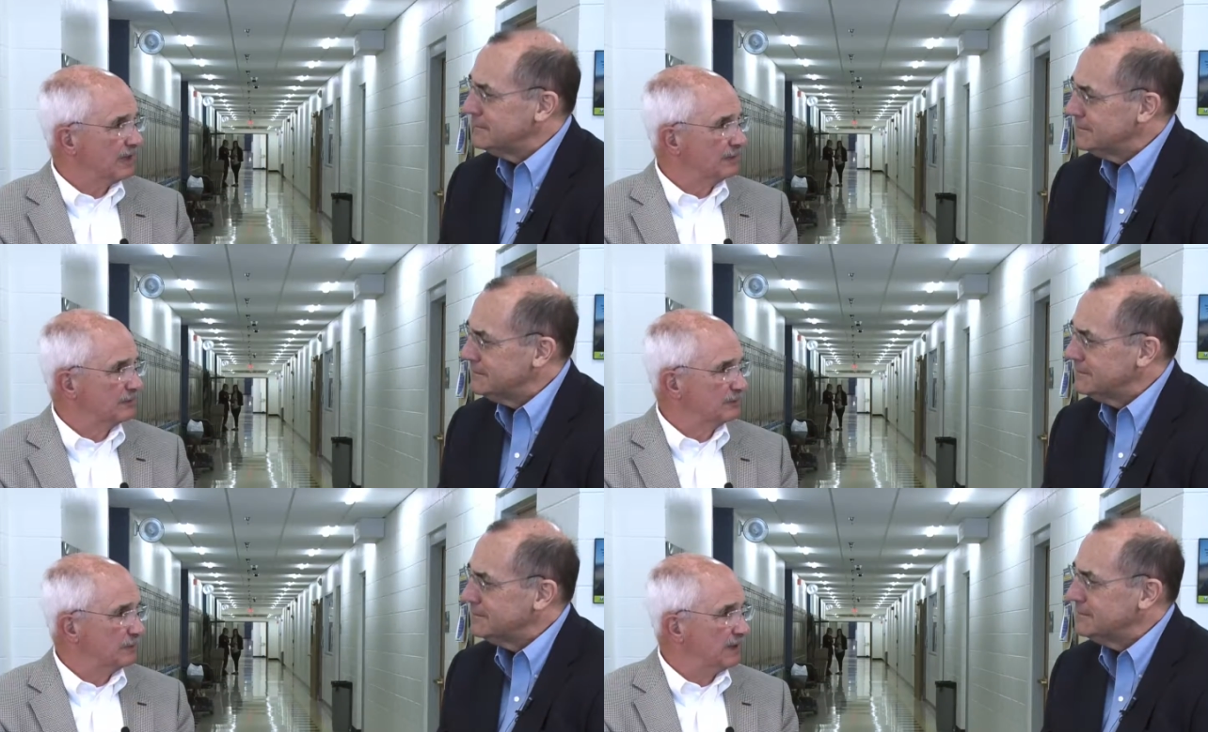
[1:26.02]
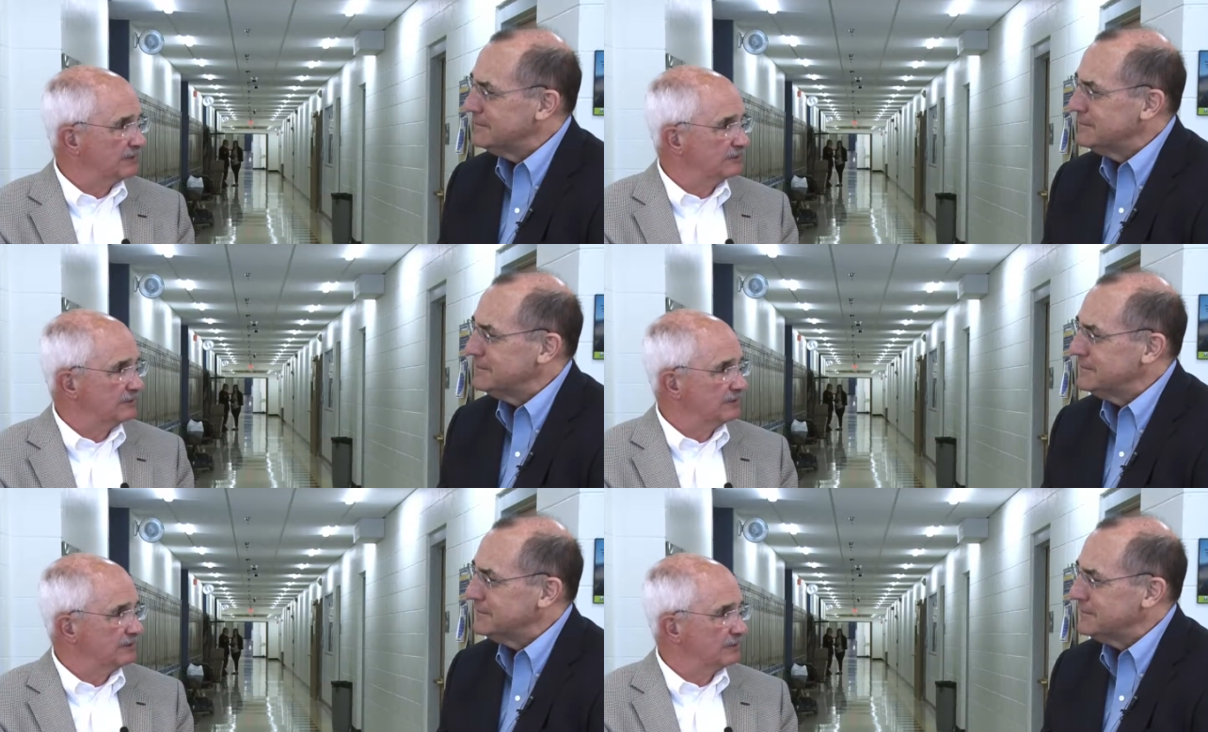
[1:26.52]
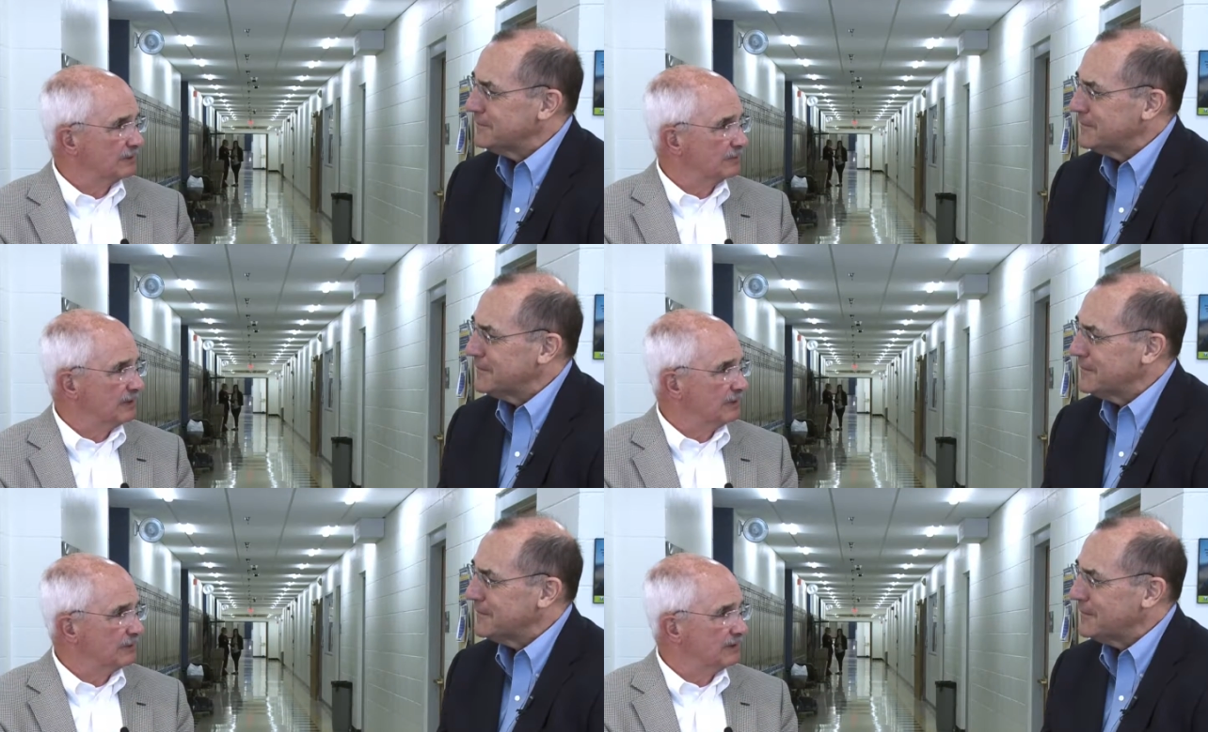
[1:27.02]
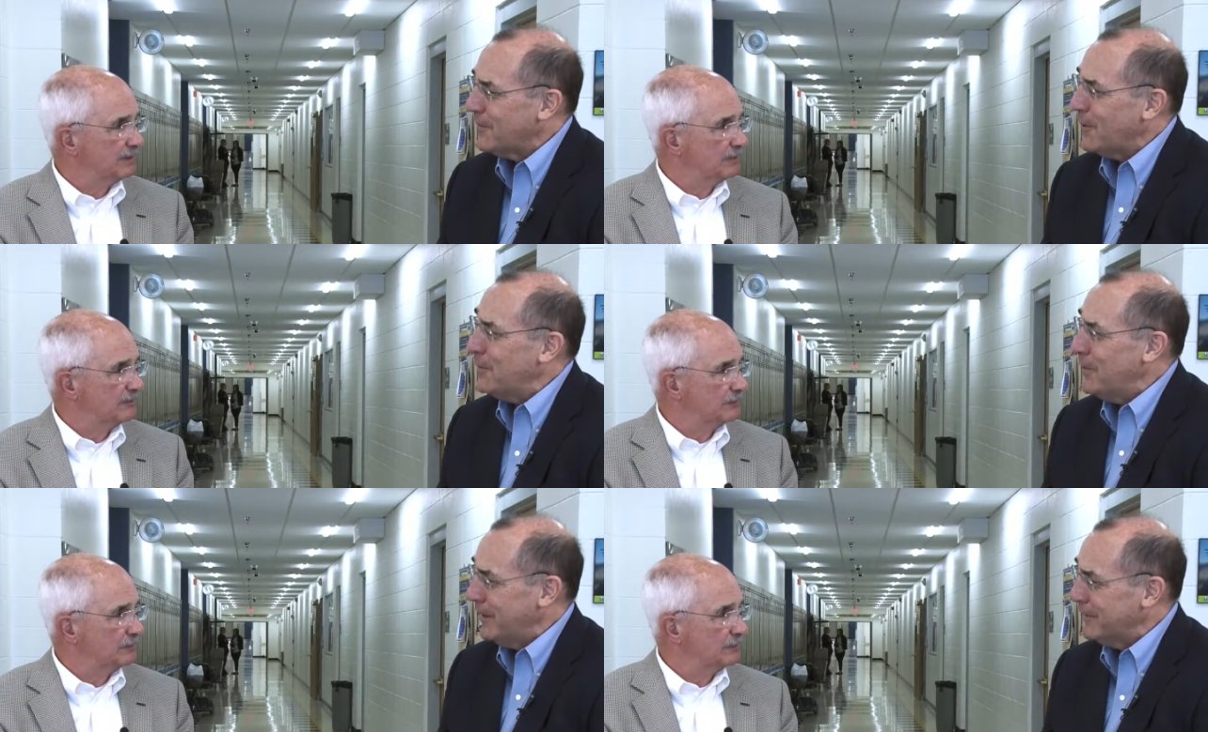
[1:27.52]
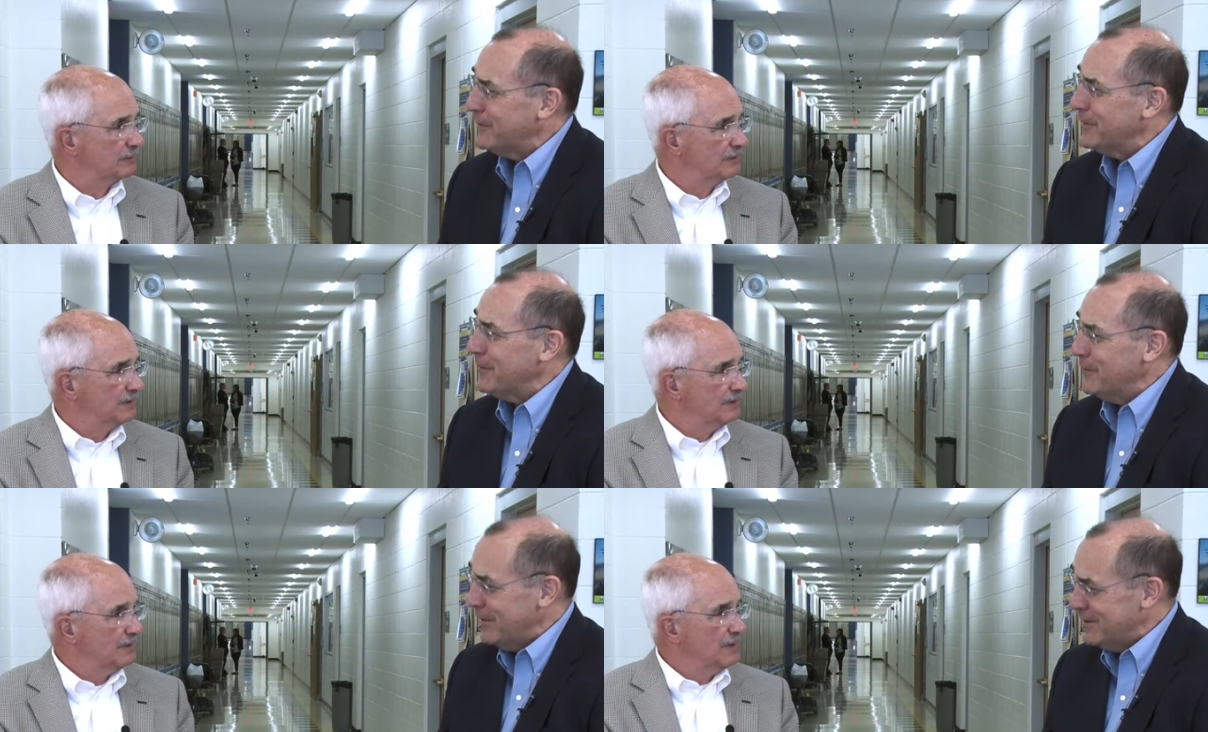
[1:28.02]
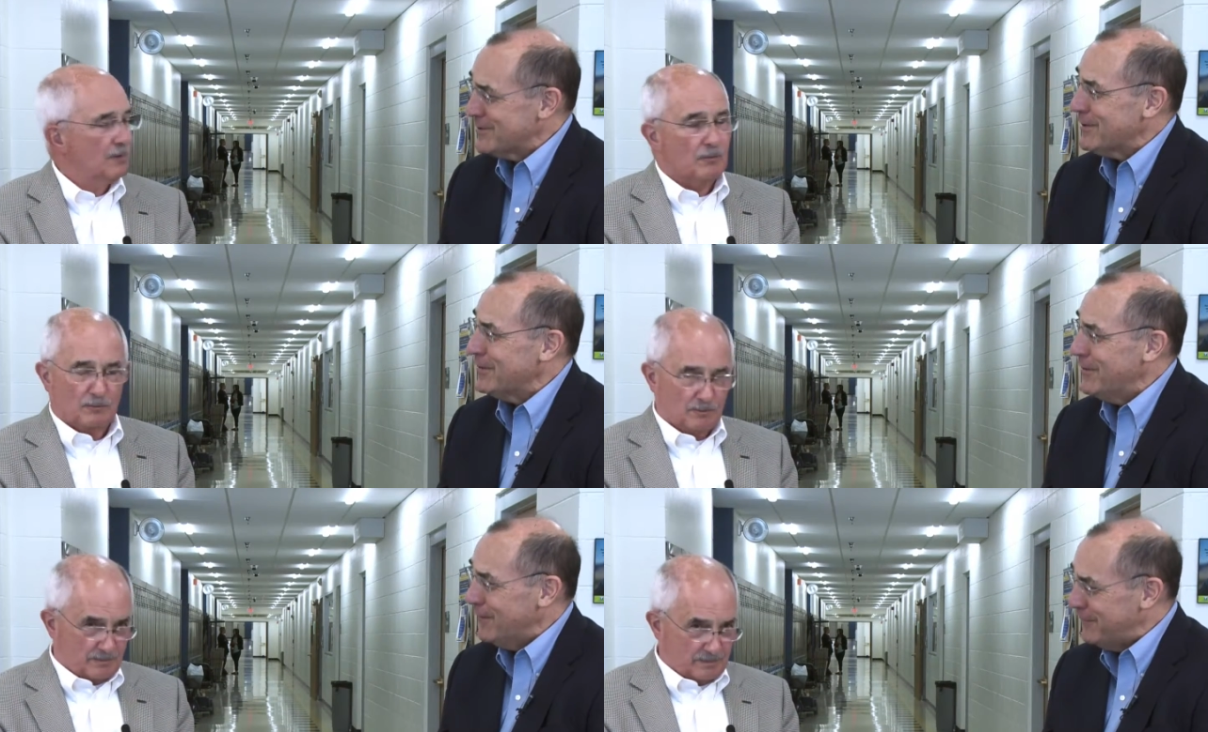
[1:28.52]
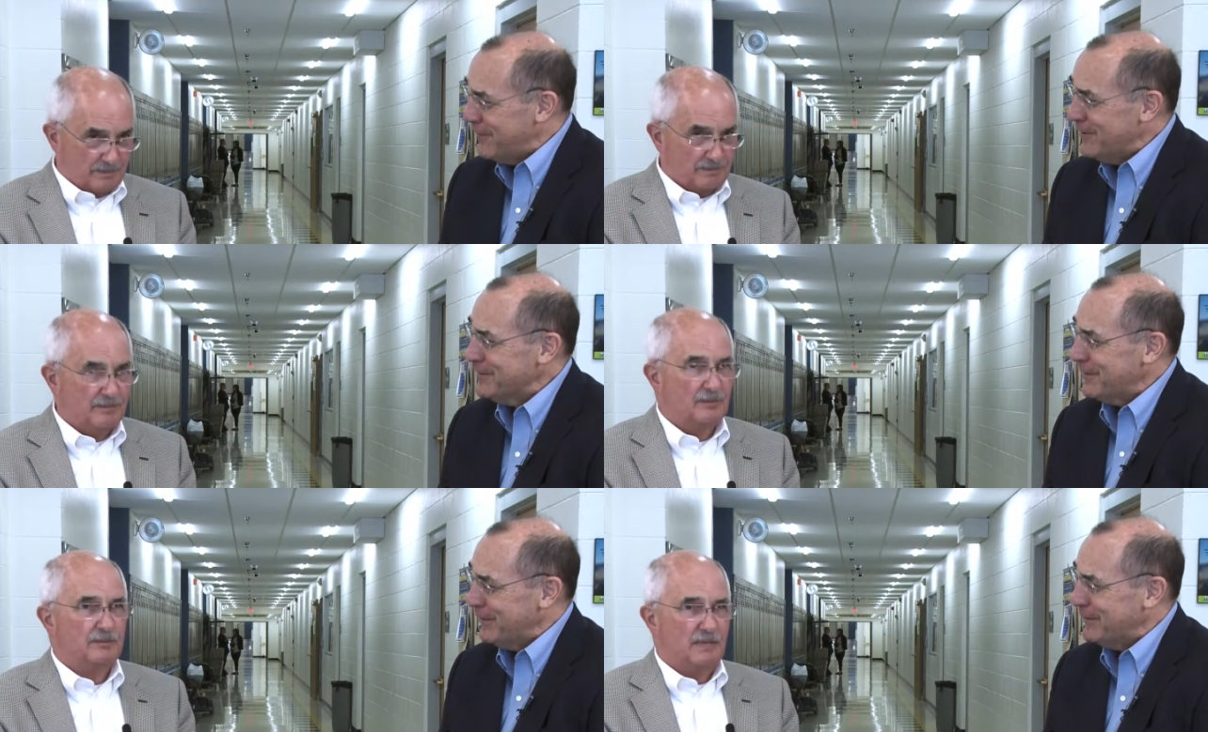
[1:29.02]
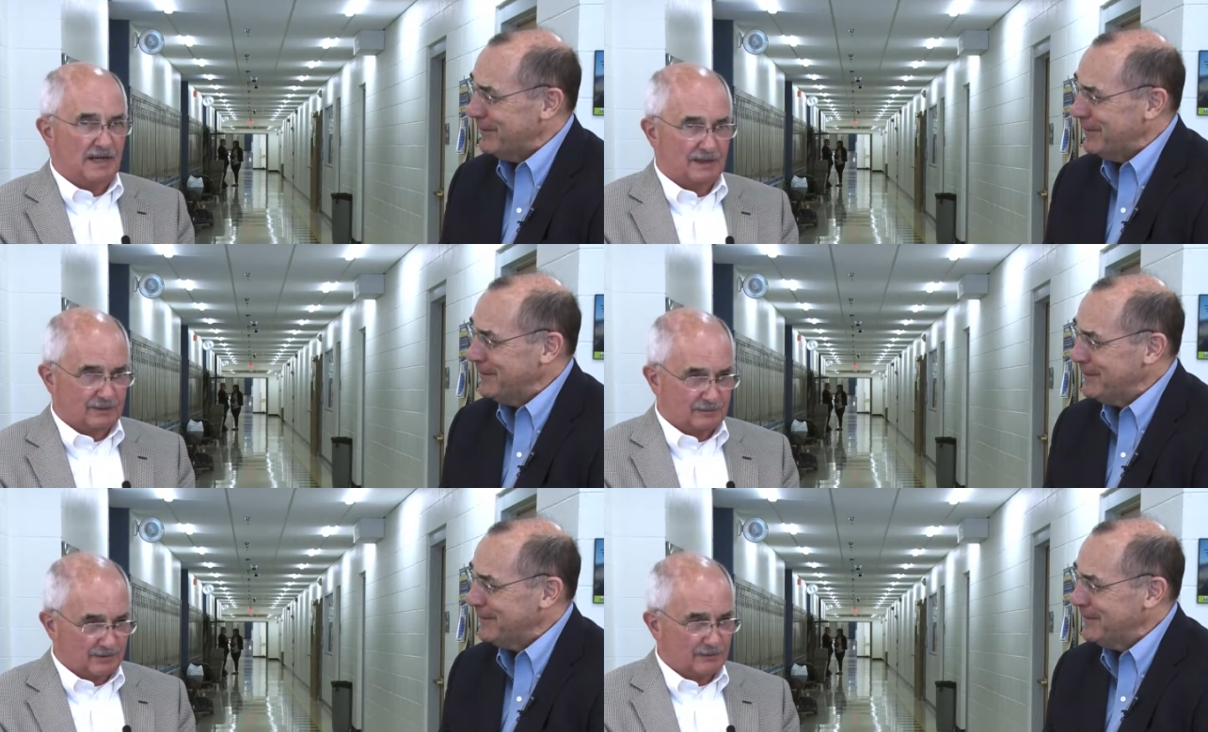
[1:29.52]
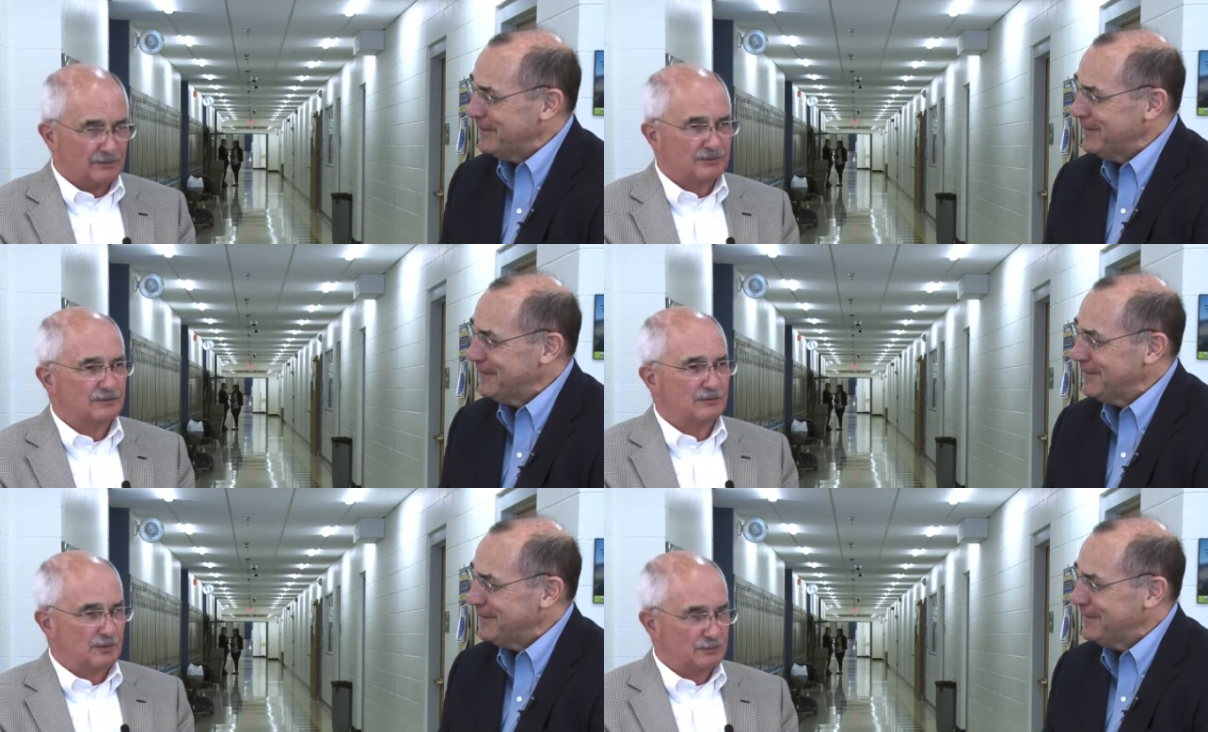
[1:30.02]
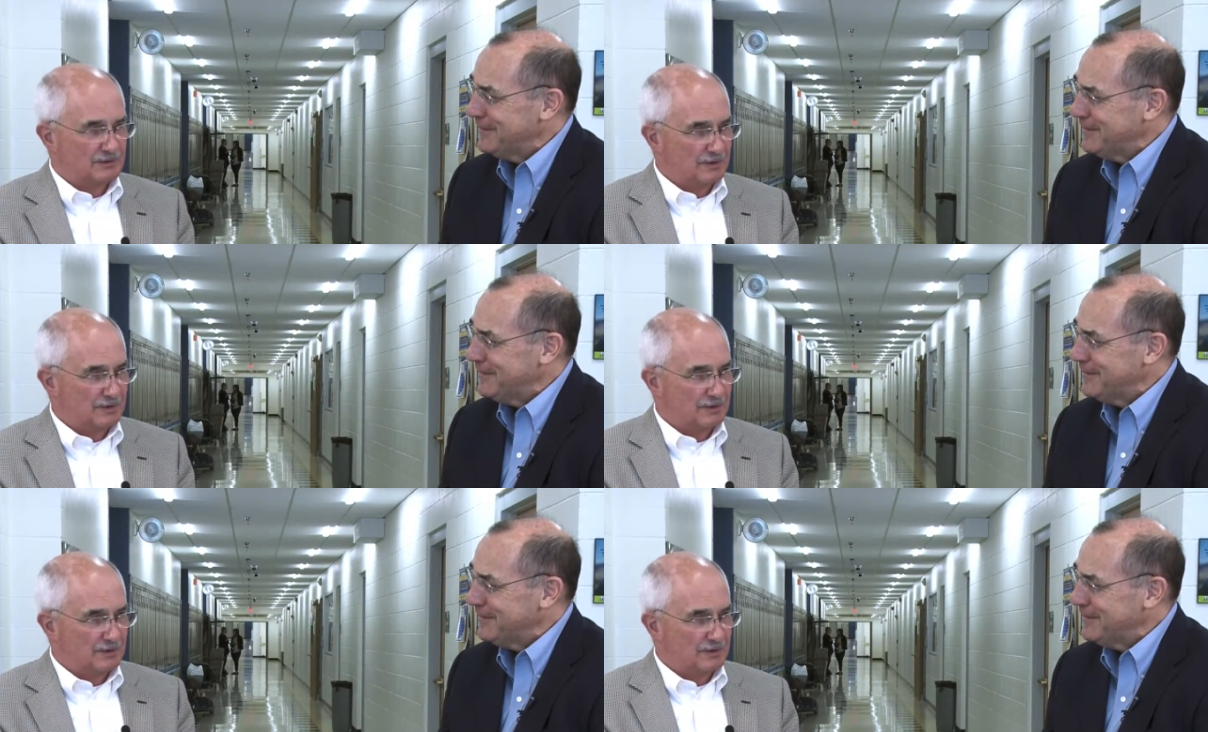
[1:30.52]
Speaker 1: cable splicer, and worked my way up
Speaker 2: through... back when it was the phone company.
Speaker 1: Back when it was the phone